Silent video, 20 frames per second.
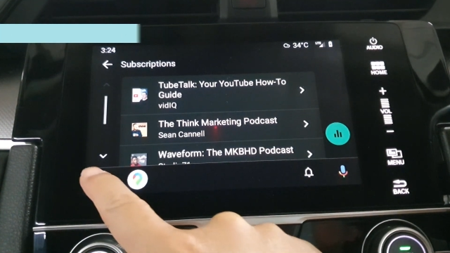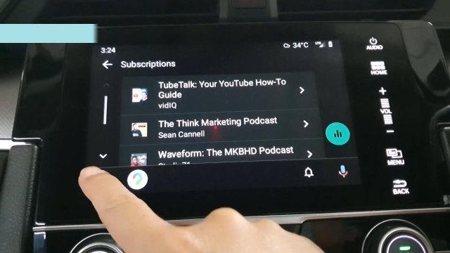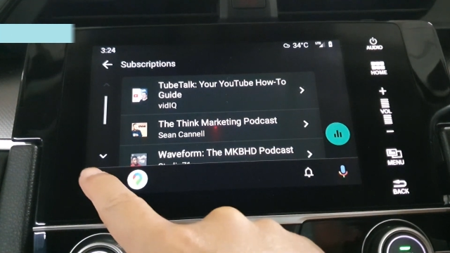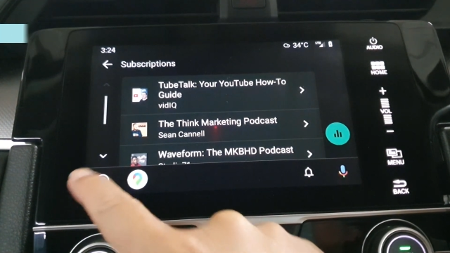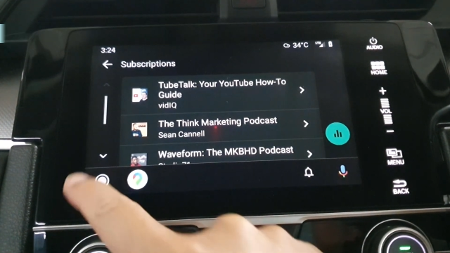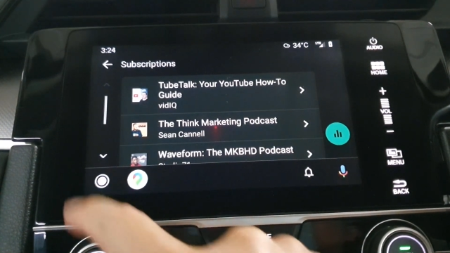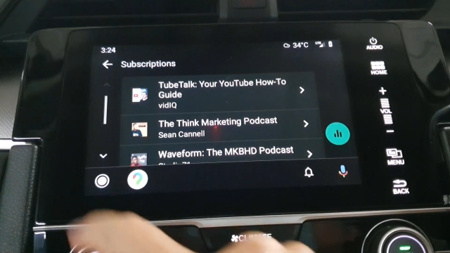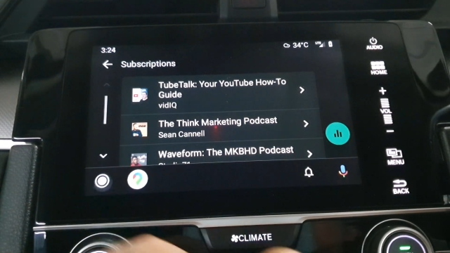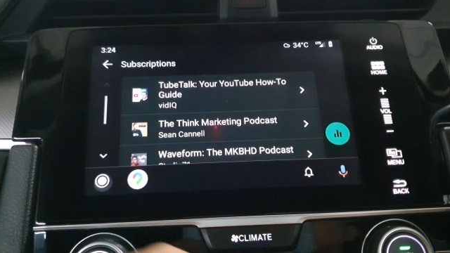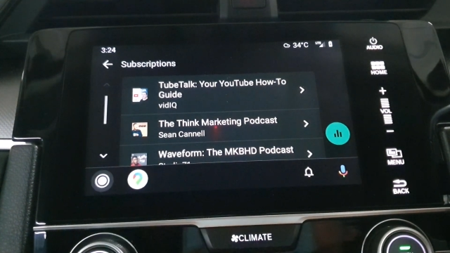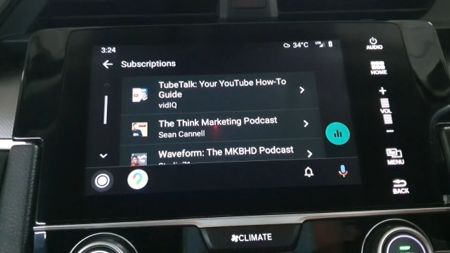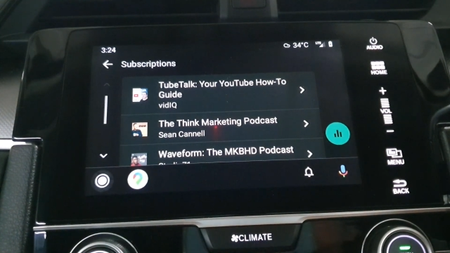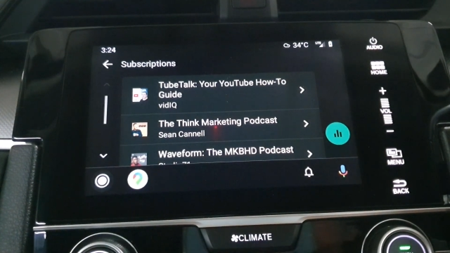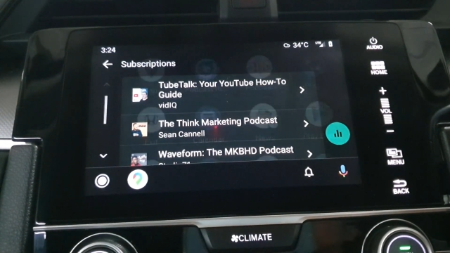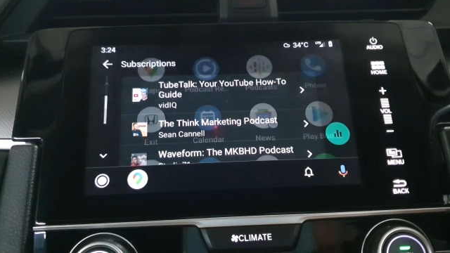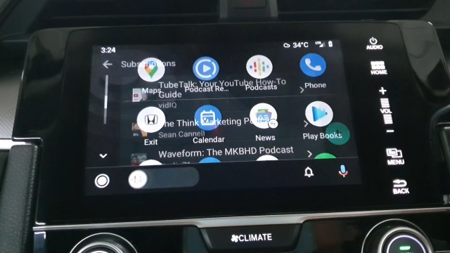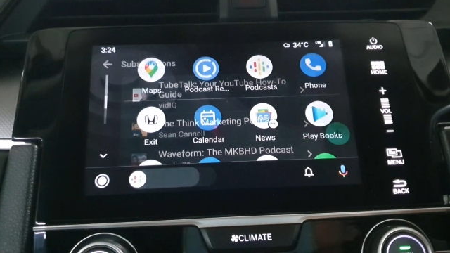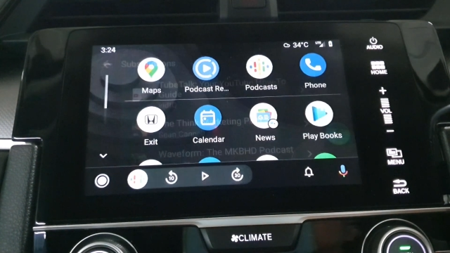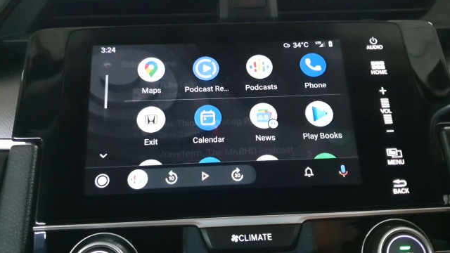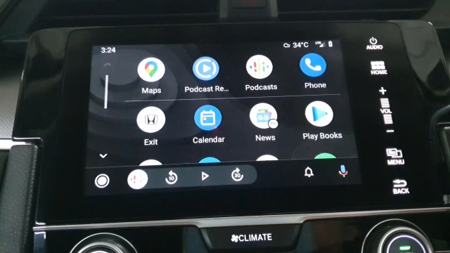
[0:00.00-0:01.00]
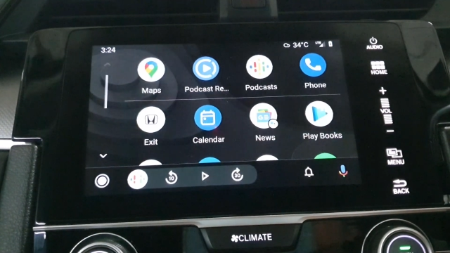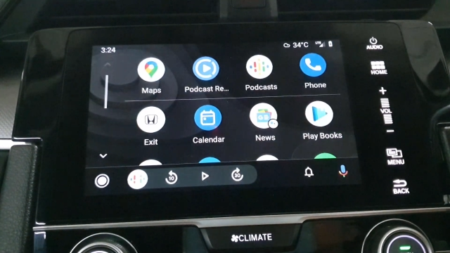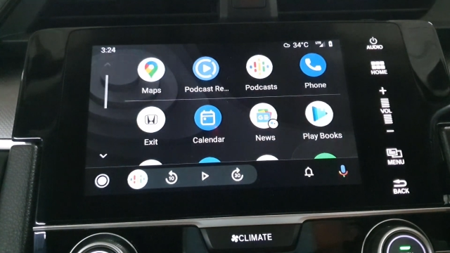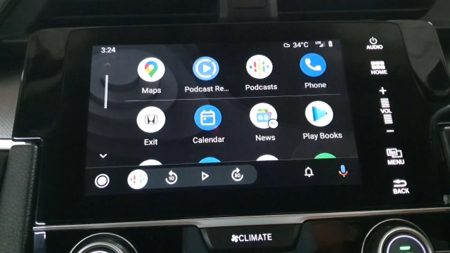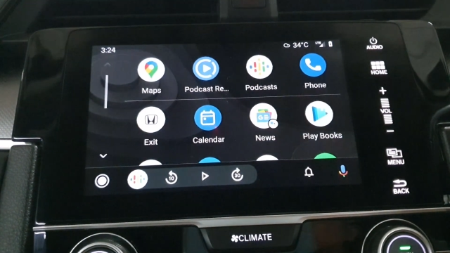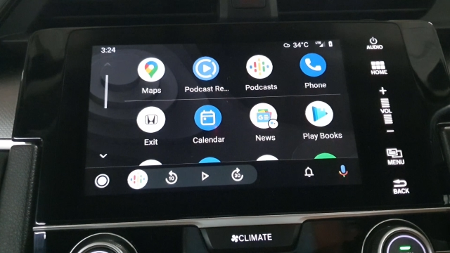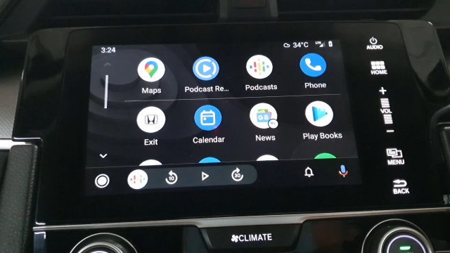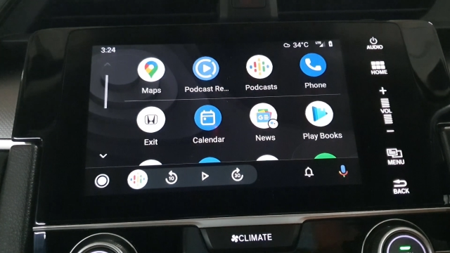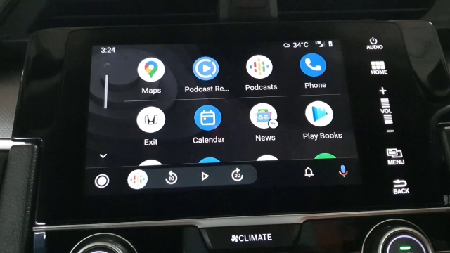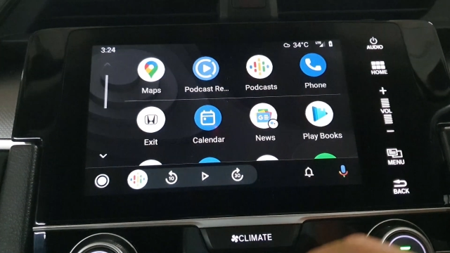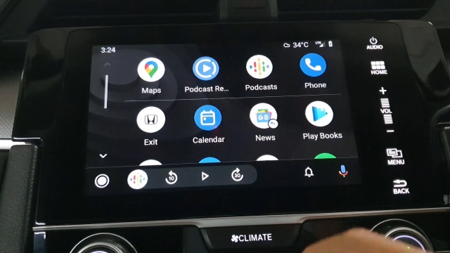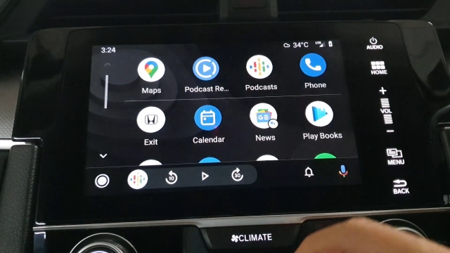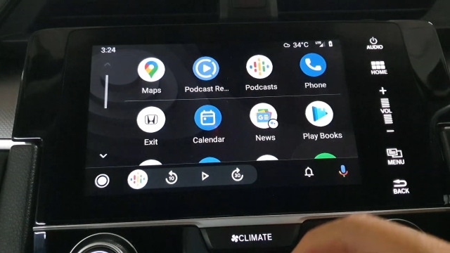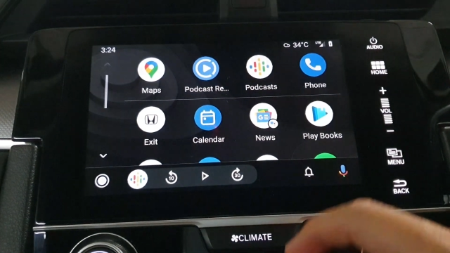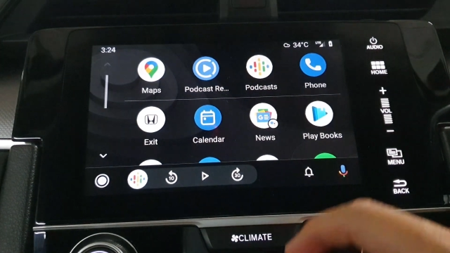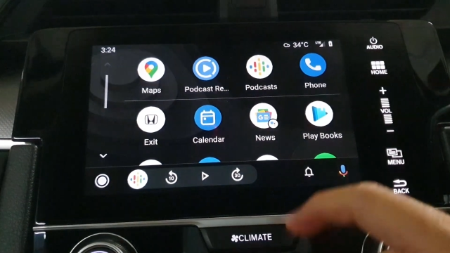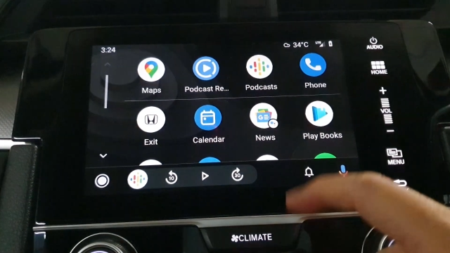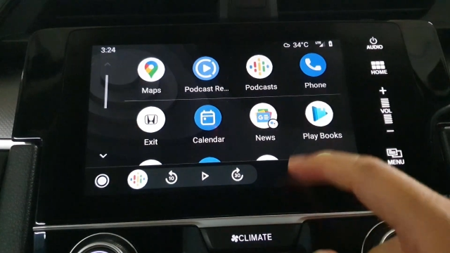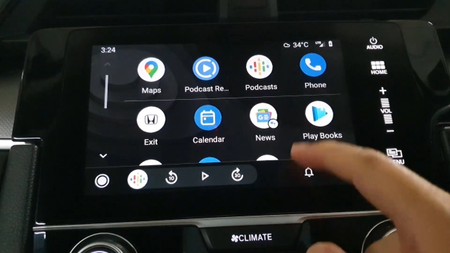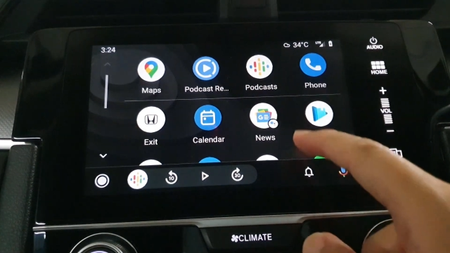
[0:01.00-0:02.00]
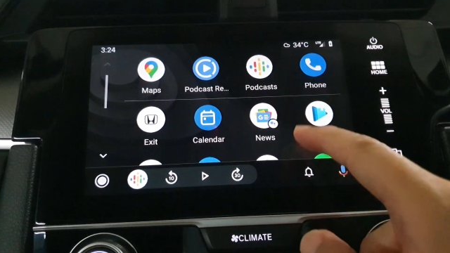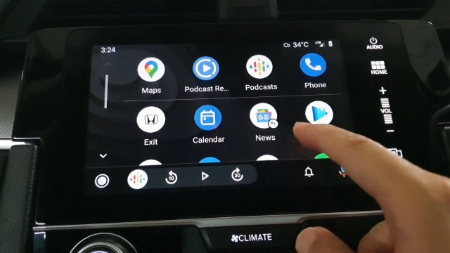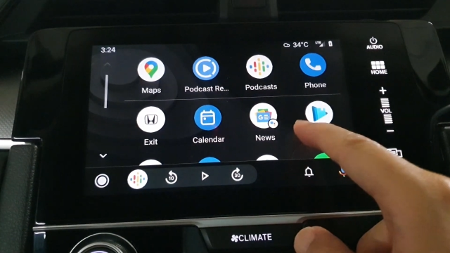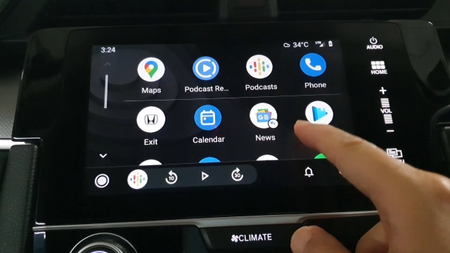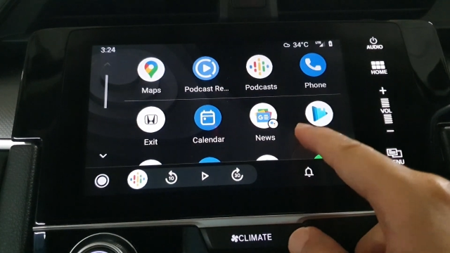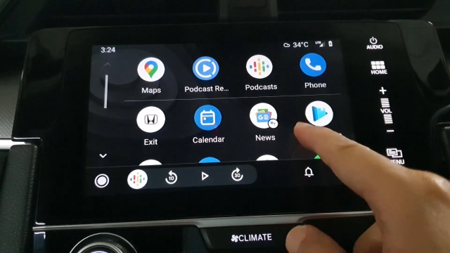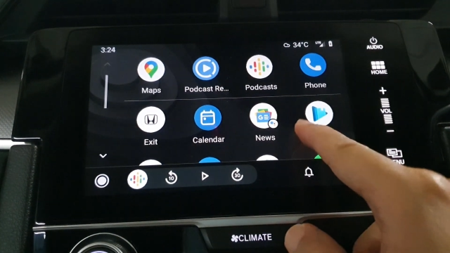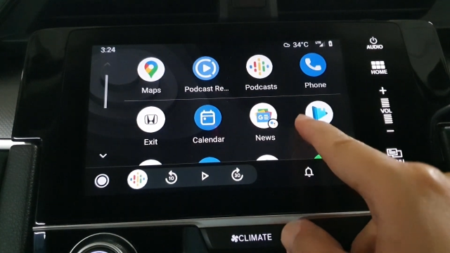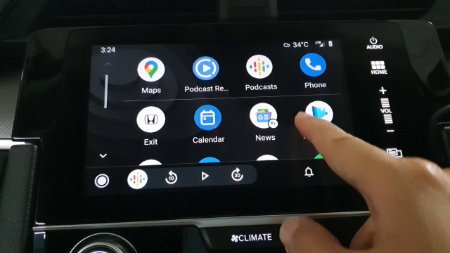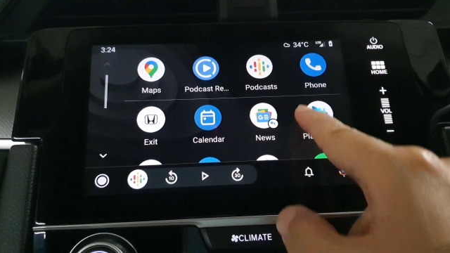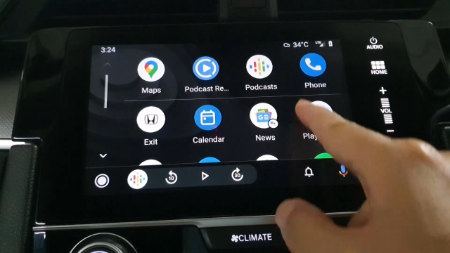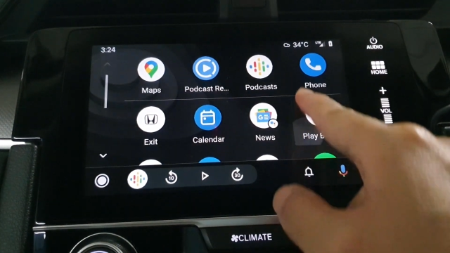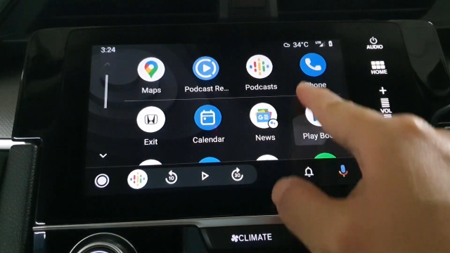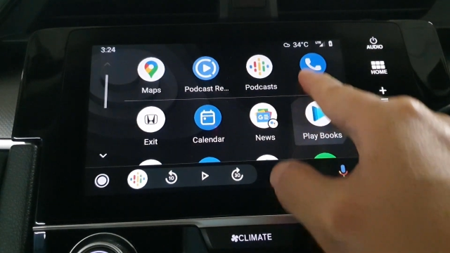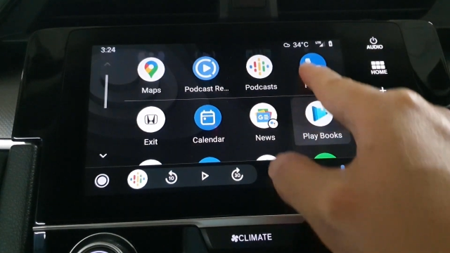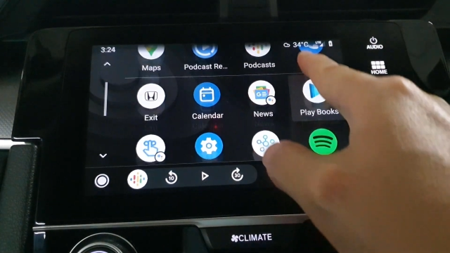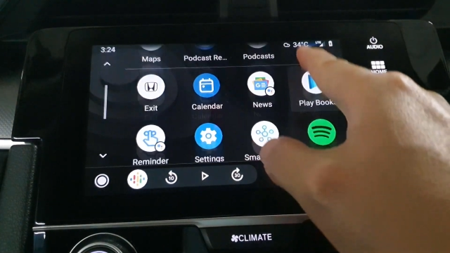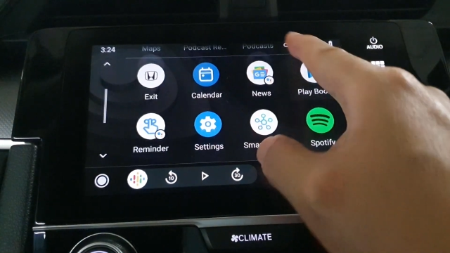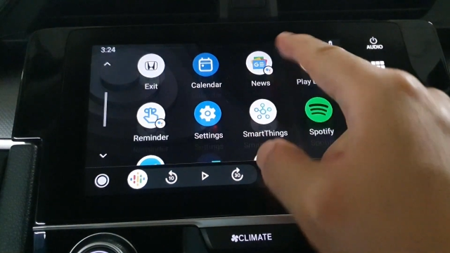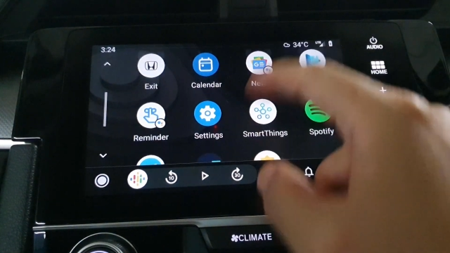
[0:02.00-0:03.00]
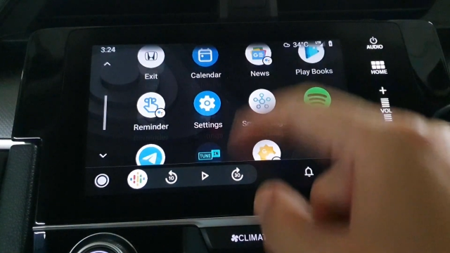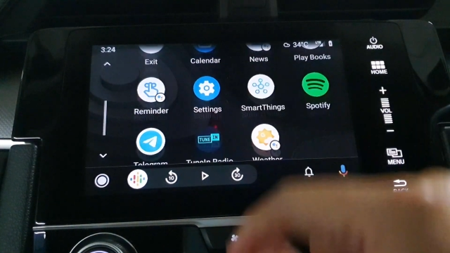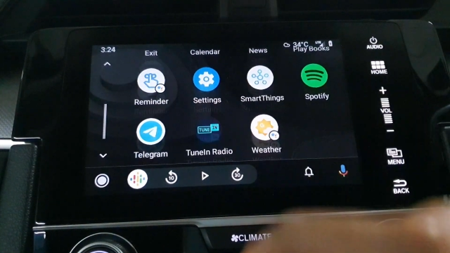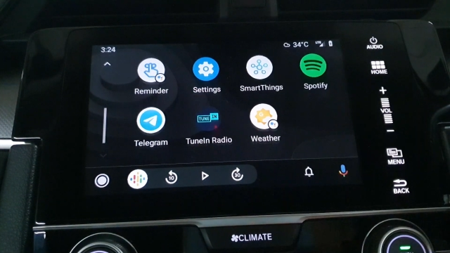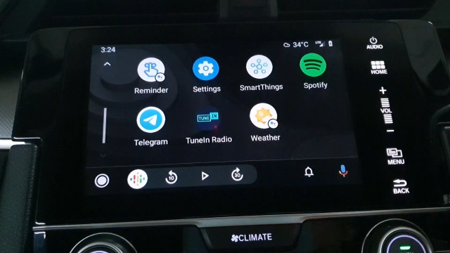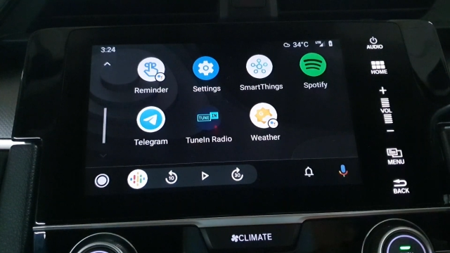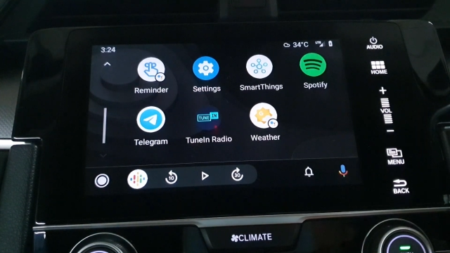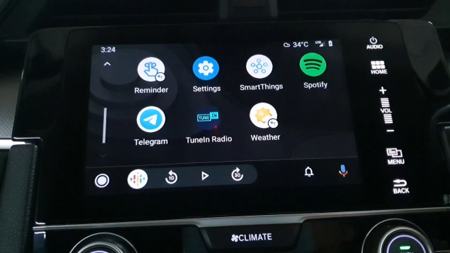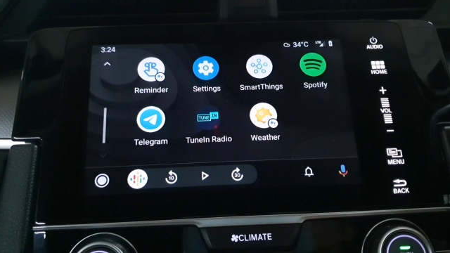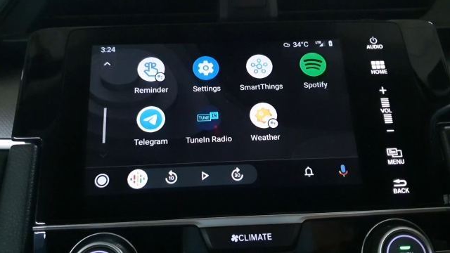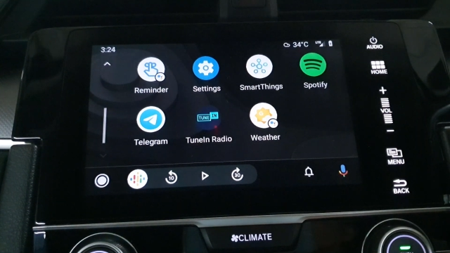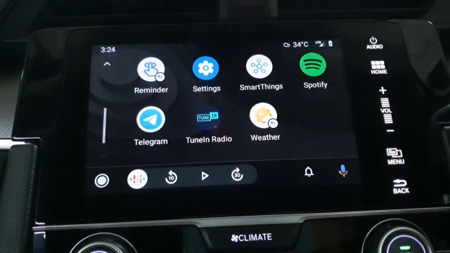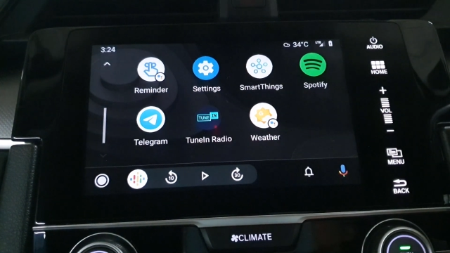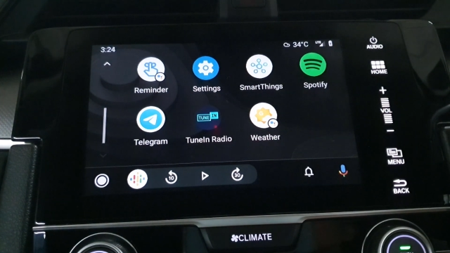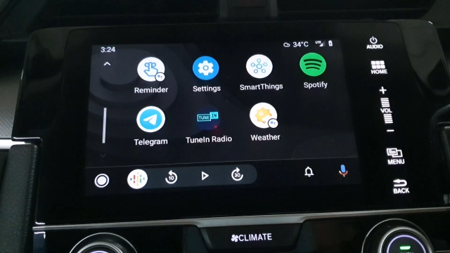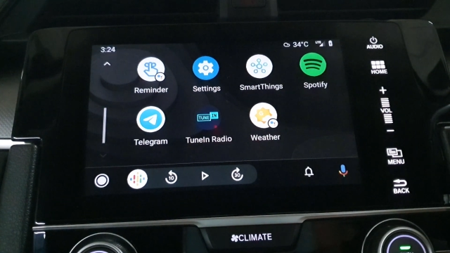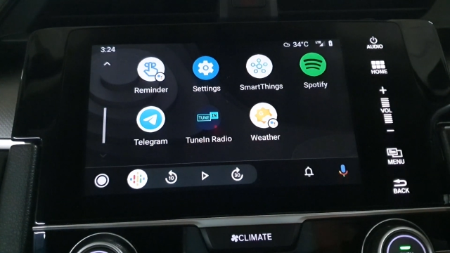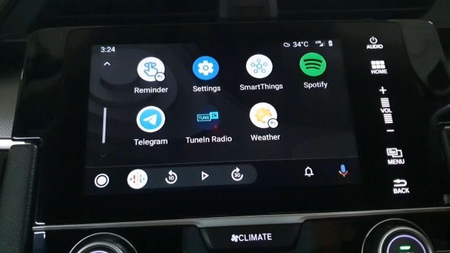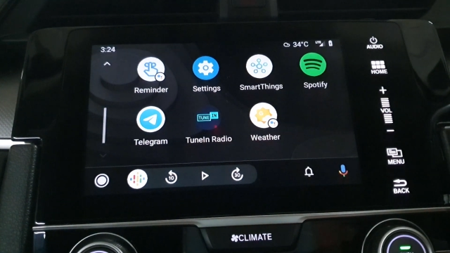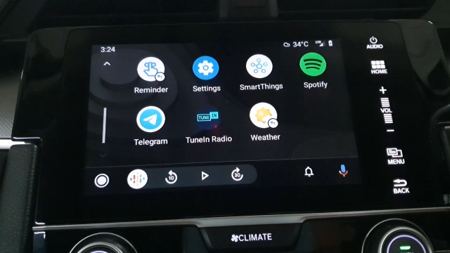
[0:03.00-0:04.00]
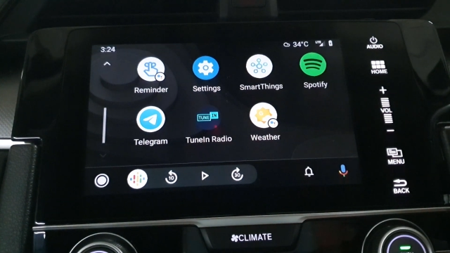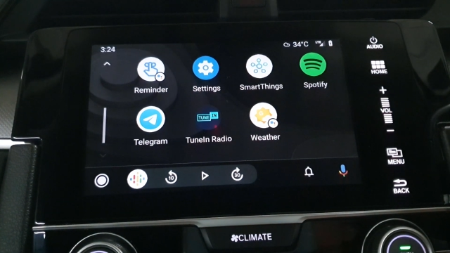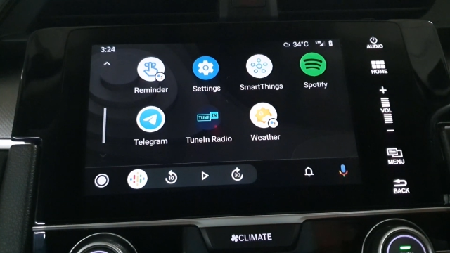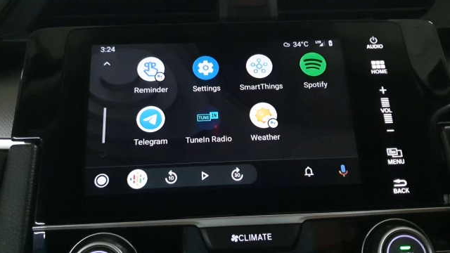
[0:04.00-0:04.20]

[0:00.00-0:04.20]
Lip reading: [unreadable: no face in view]